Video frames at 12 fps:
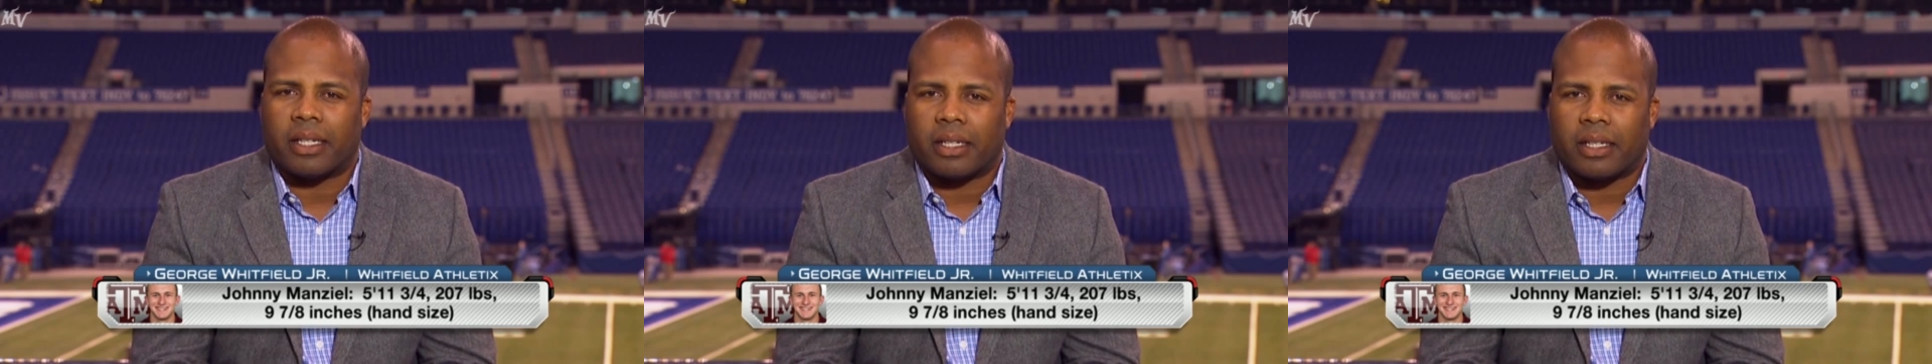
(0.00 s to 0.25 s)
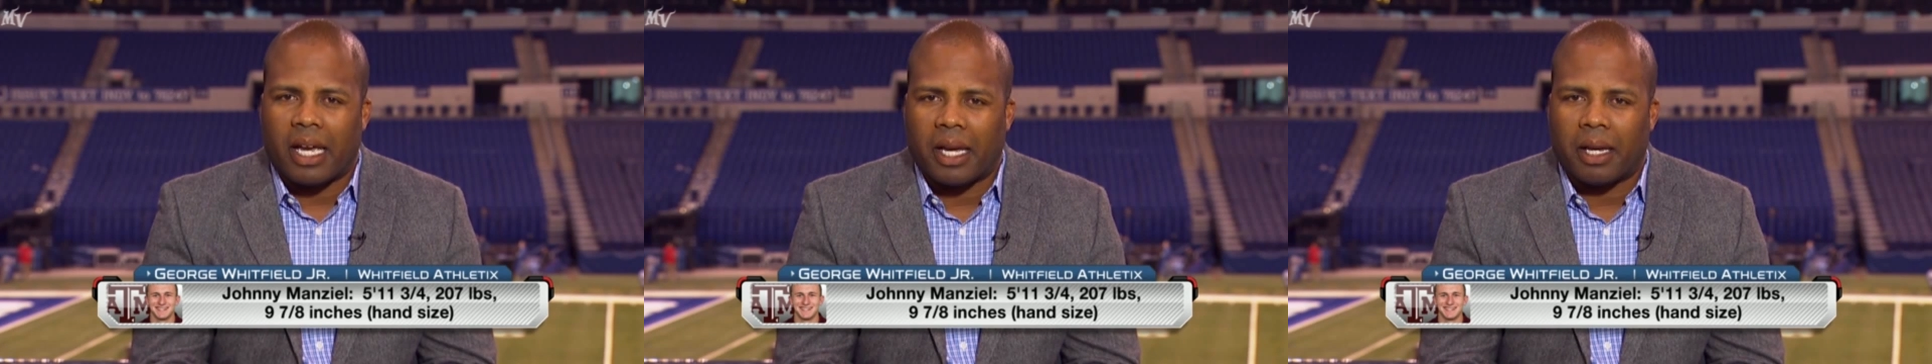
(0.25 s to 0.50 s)

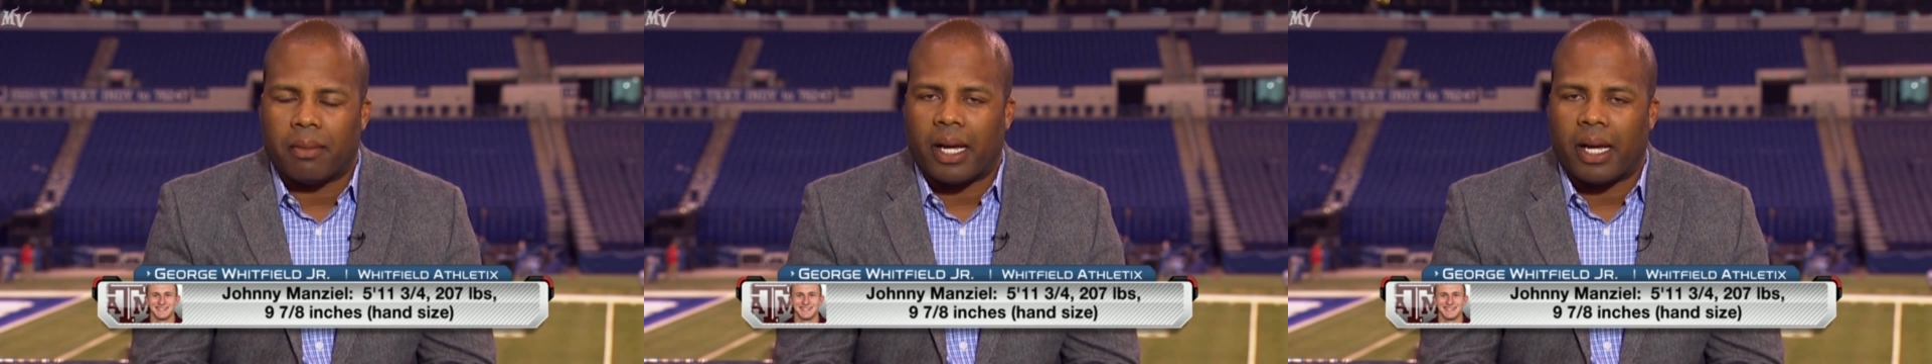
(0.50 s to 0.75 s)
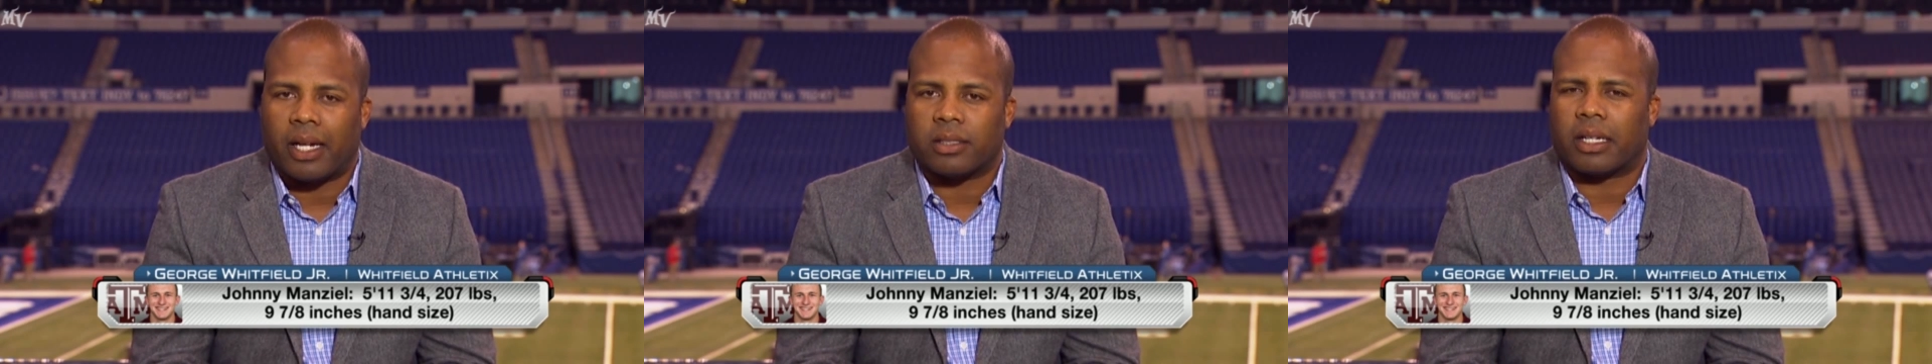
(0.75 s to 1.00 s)
that Cam
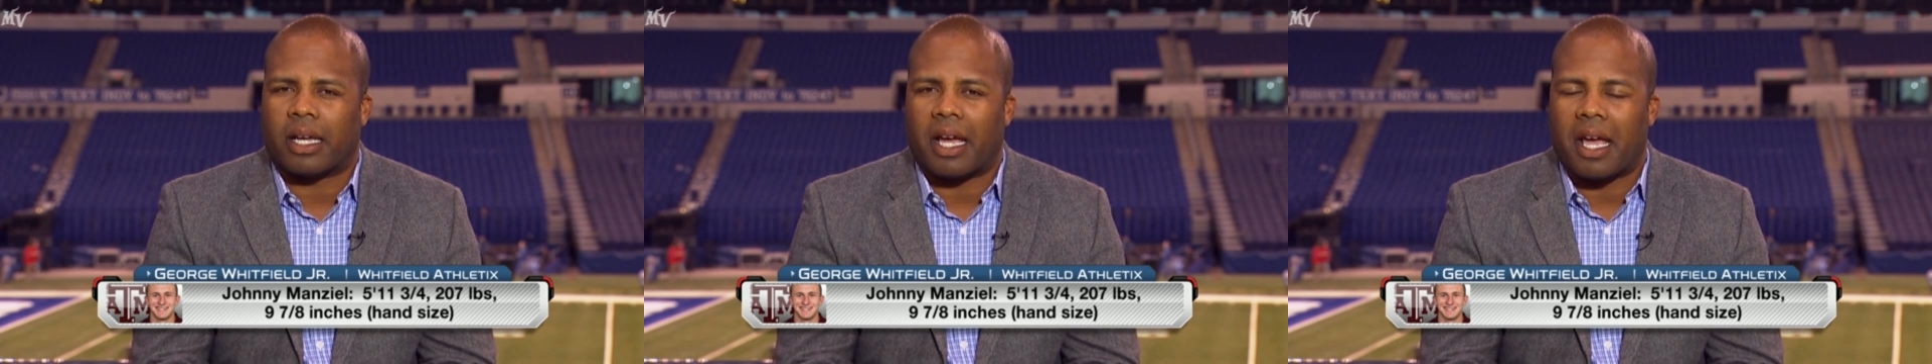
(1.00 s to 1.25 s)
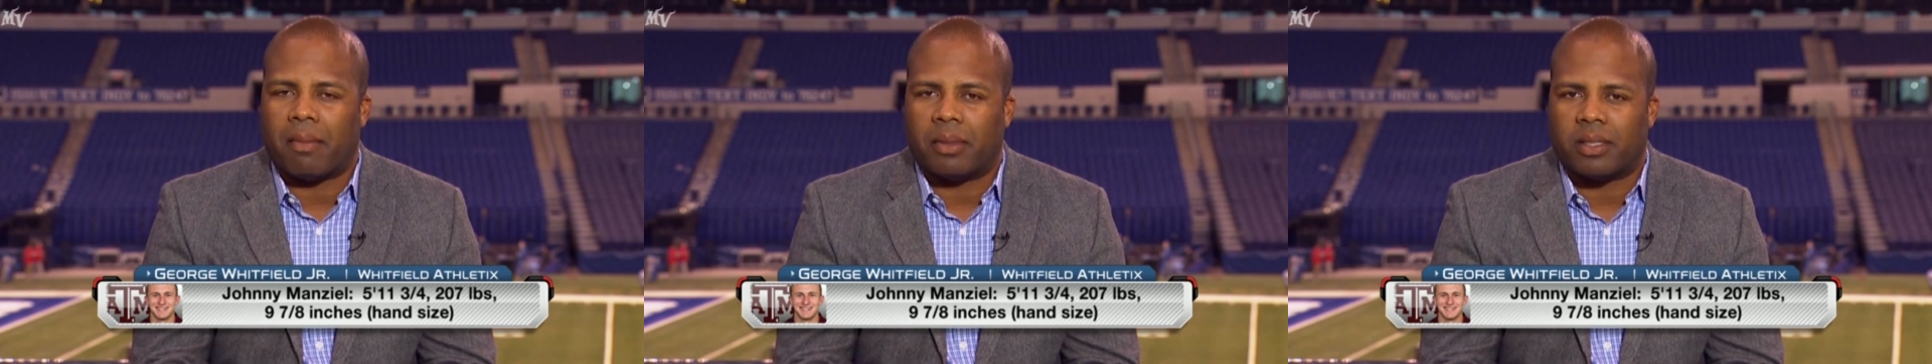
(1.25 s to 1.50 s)
has on the
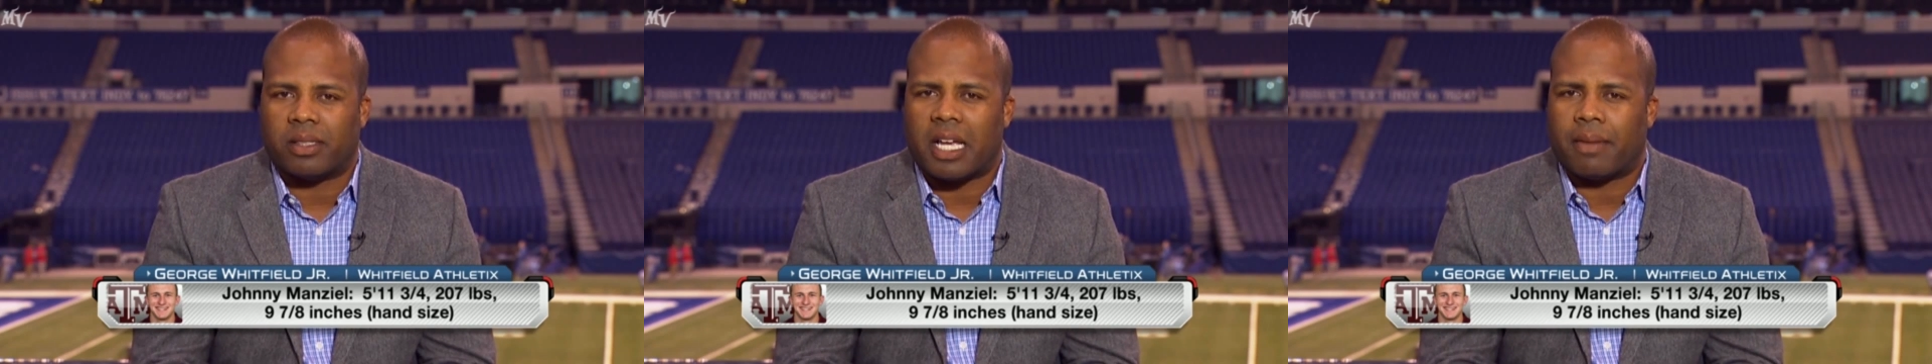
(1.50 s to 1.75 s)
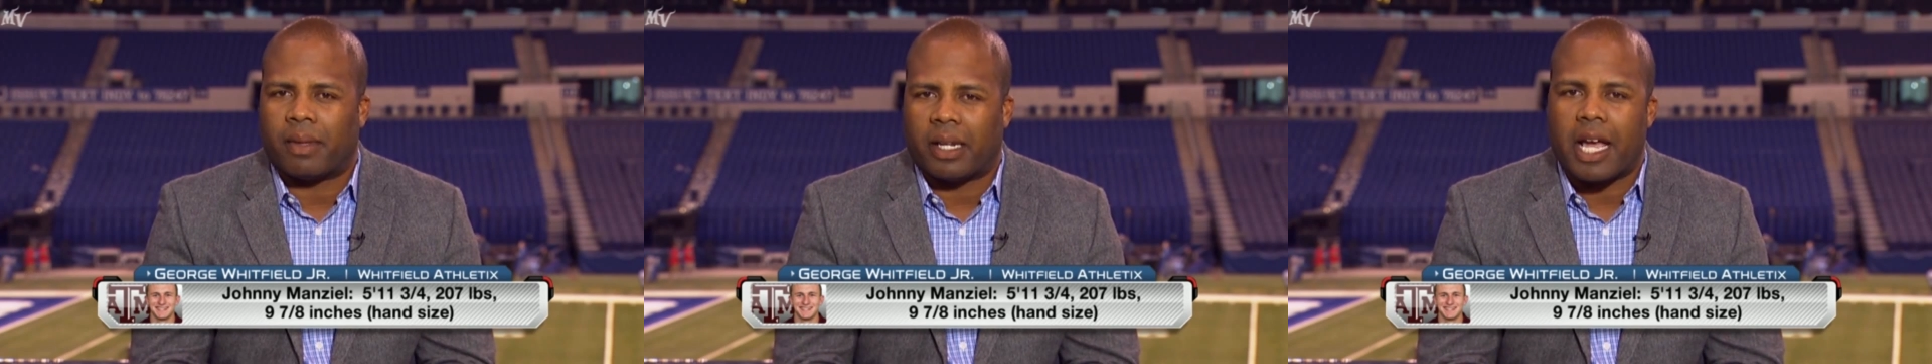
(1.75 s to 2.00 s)
game and
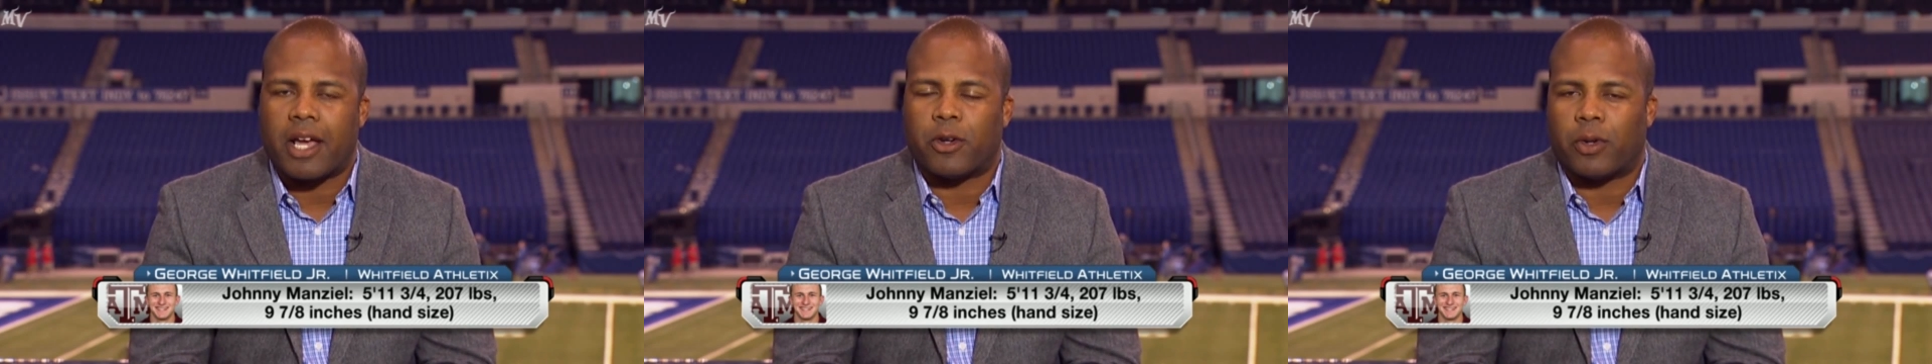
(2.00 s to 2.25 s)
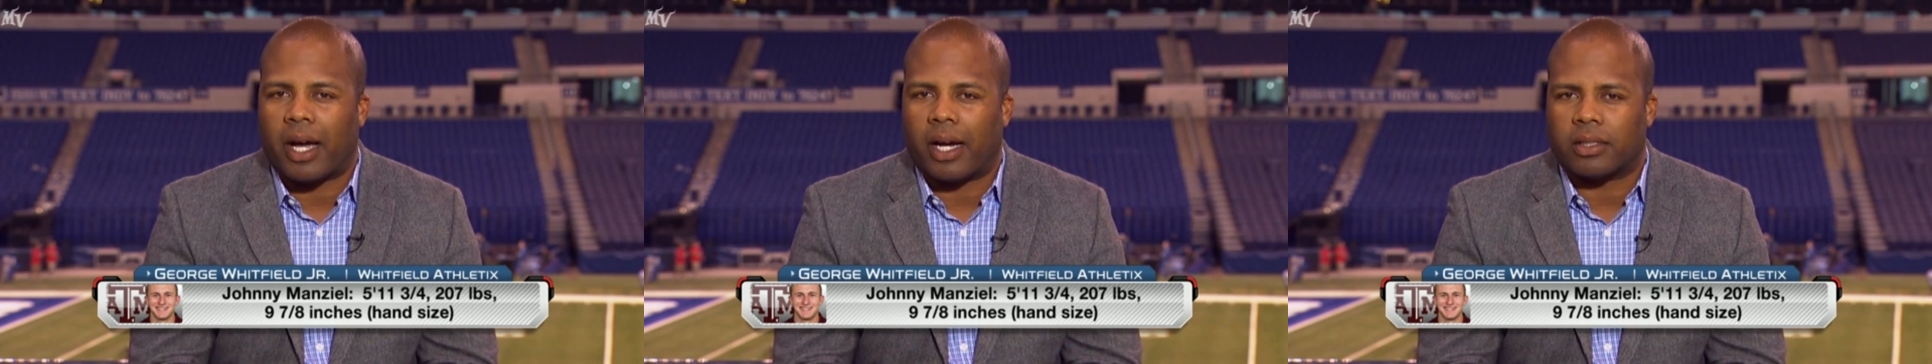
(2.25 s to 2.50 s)
same that
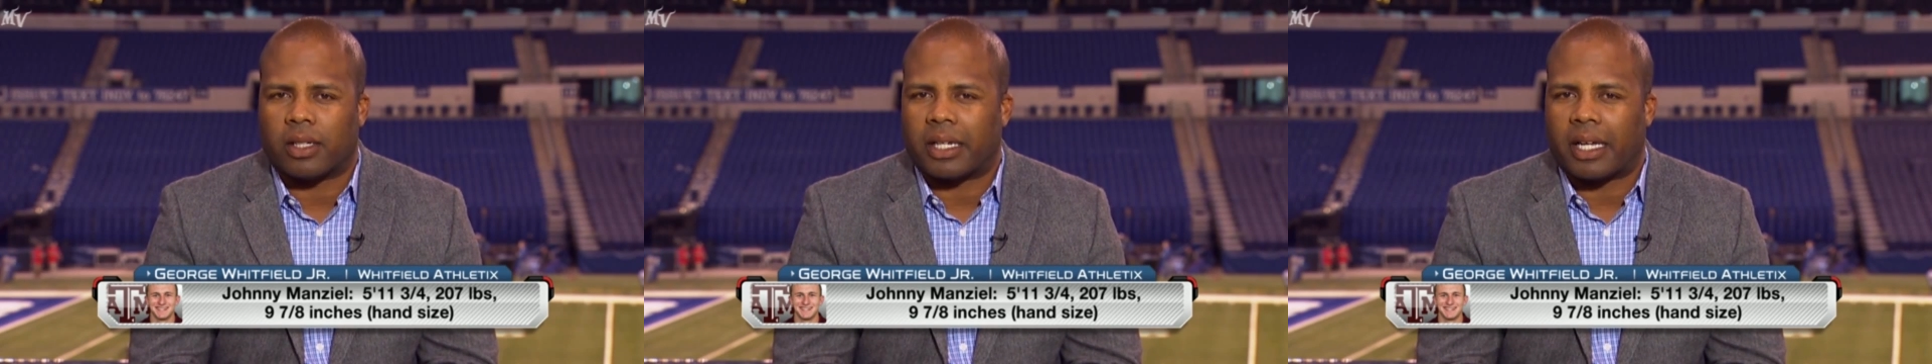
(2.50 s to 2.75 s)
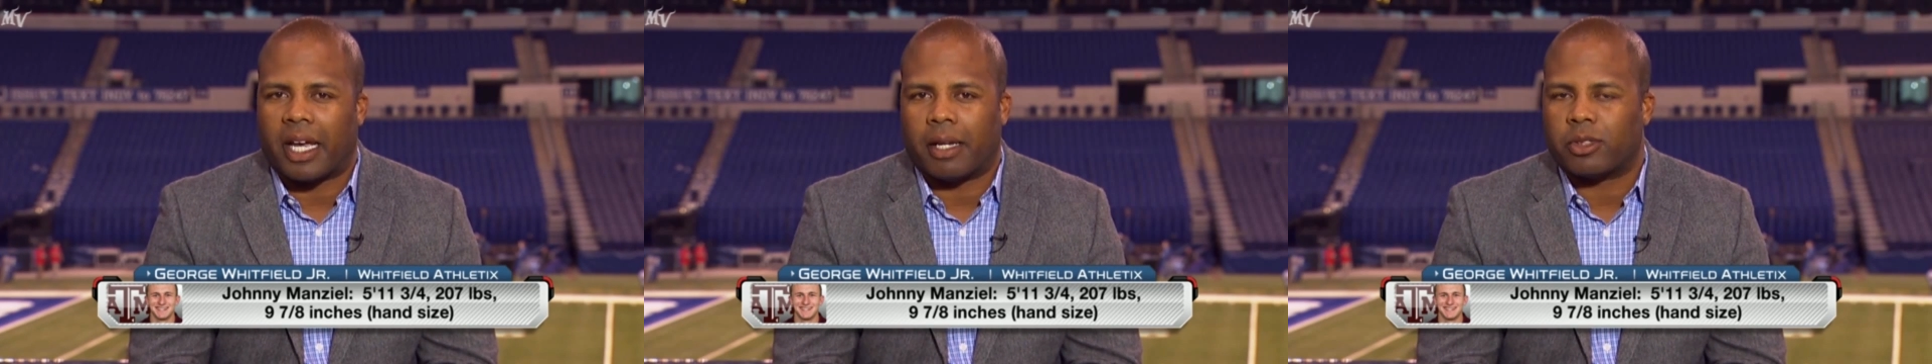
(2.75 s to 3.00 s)
Andrew has on
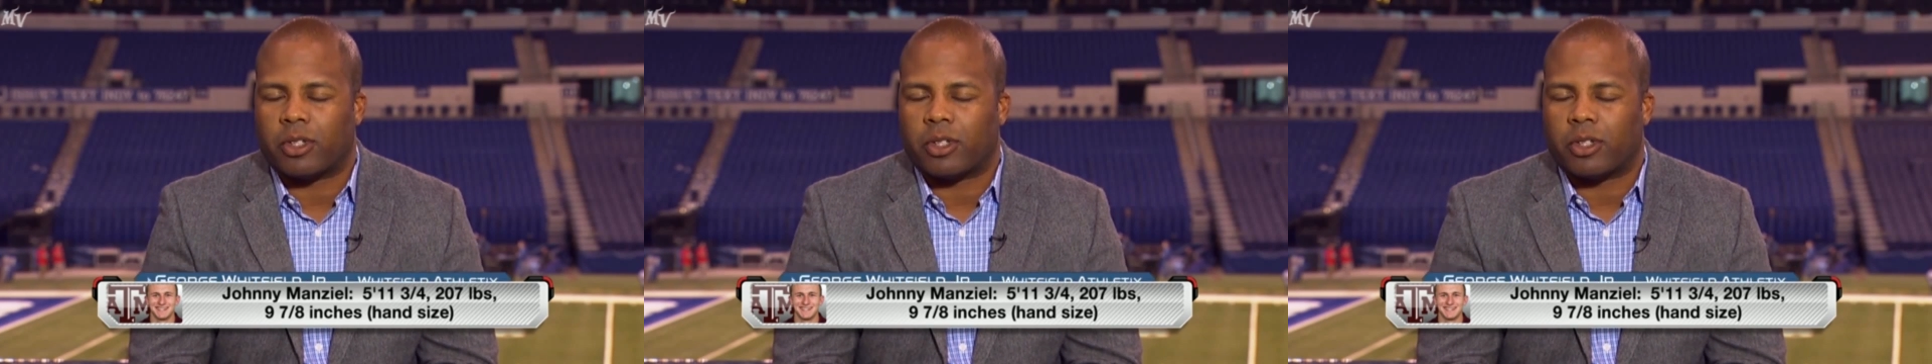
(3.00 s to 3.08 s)
the game.